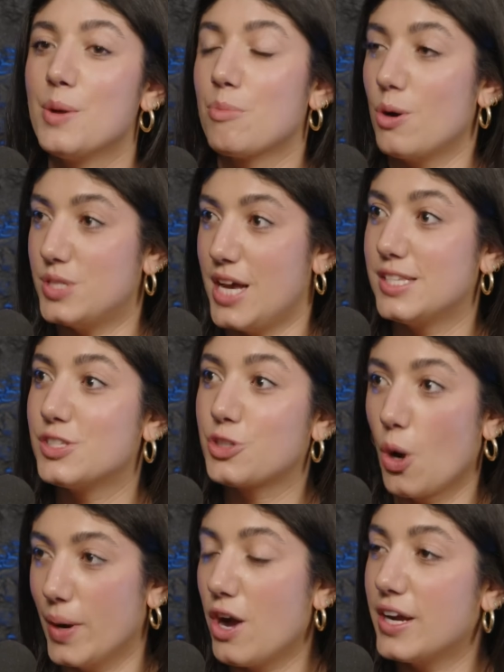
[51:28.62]
protests
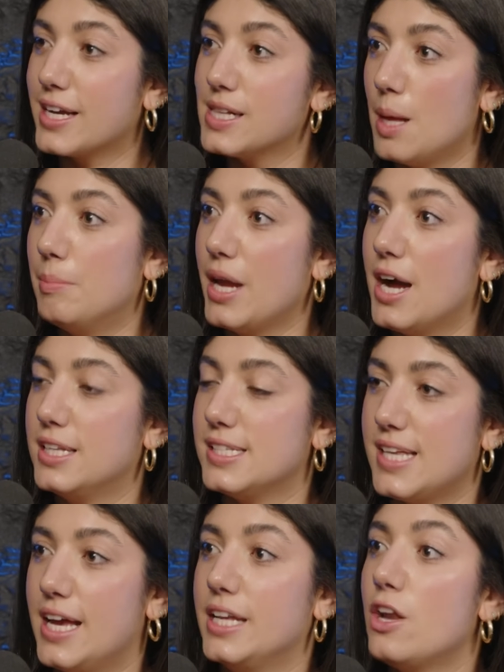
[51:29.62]
going on at Columbia and
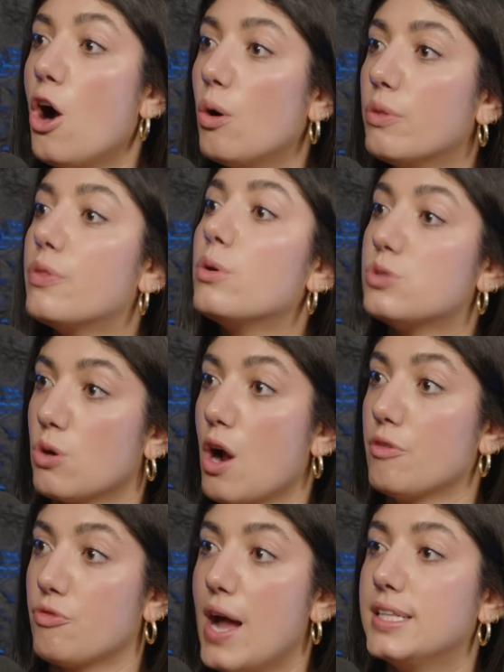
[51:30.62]
said, oh, those are
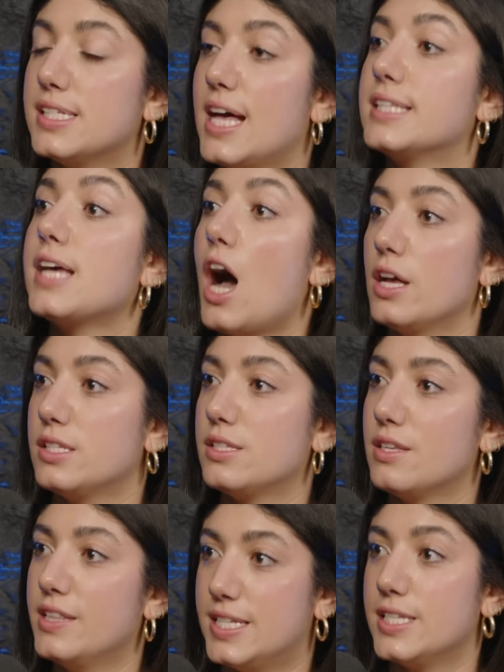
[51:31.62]
our friends. That's
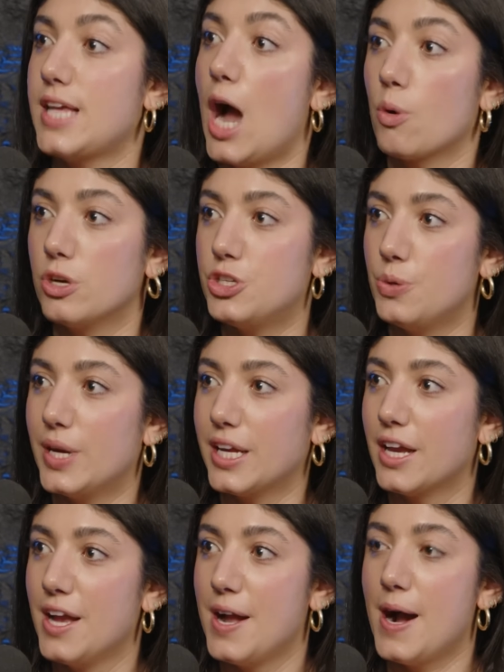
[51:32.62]
us. This is our
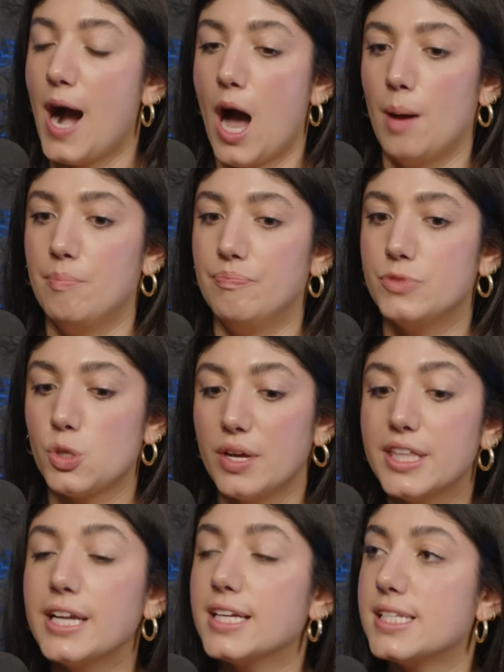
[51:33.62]
doing. So I
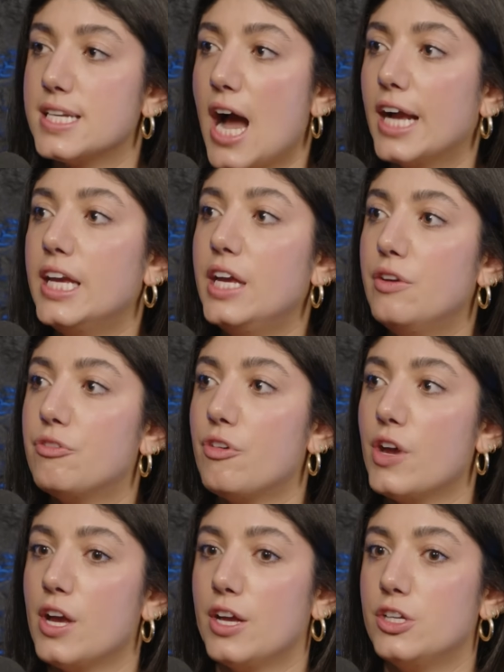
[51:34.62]
think it's naive
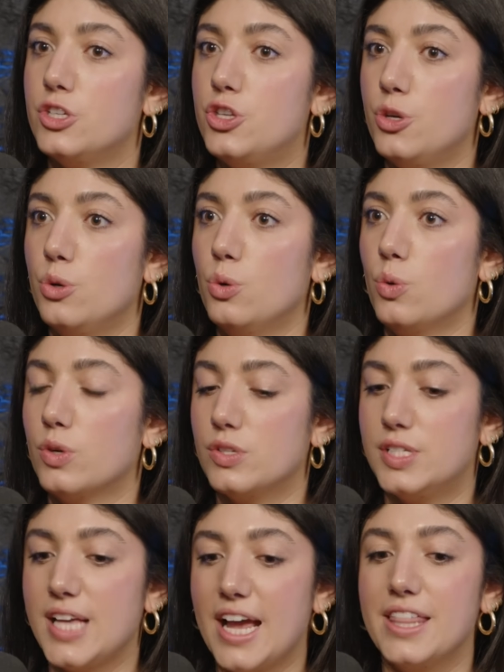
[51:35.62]
to
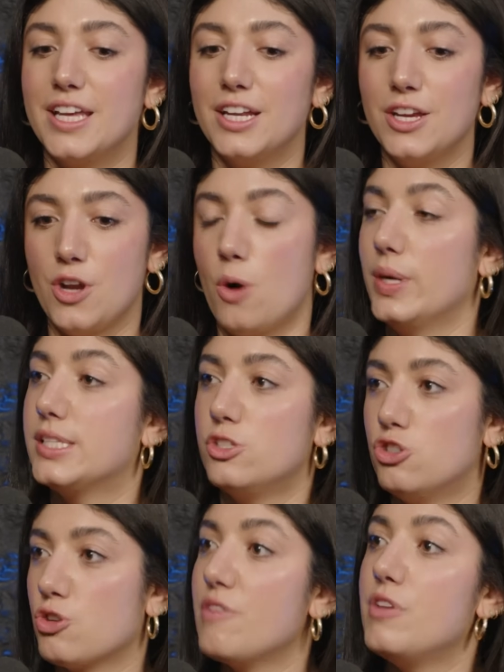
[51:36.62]
say that, you know, it's
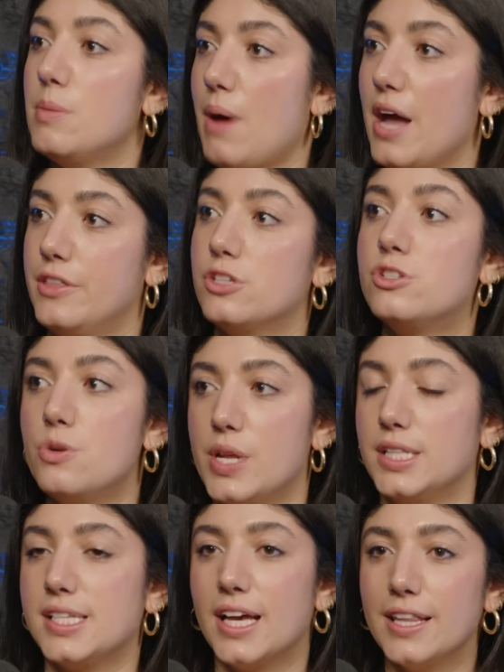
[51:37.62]
driven by the
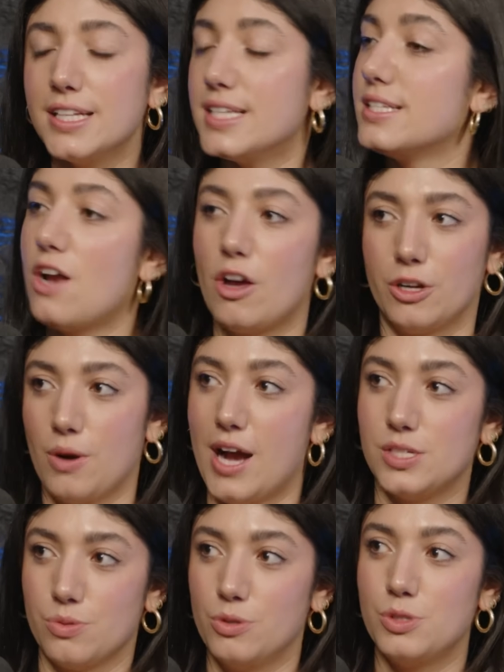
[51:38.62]
students. This is not a
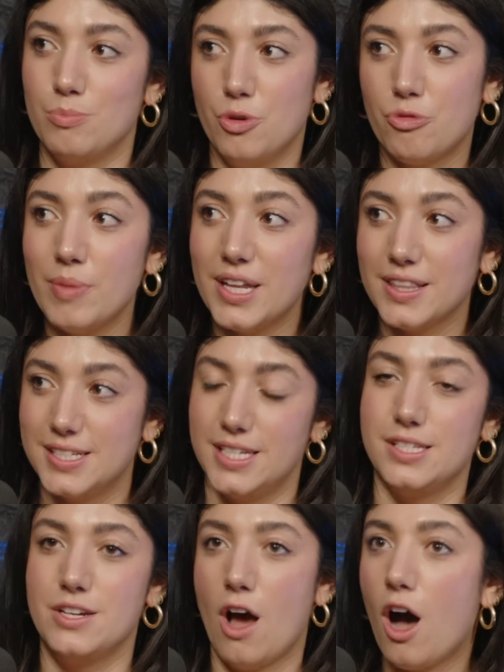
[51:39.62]
grassroots movement. This
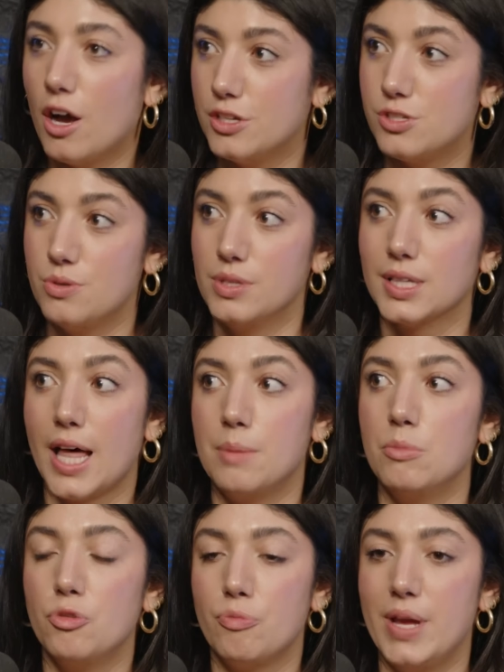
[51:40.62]
is not a student-led
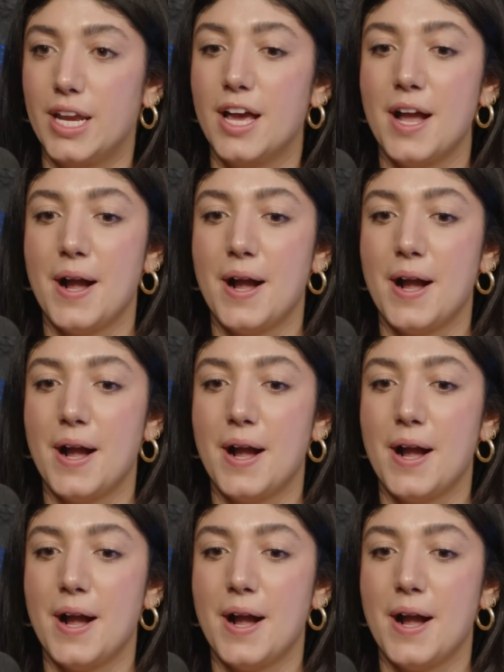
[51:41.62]
movement.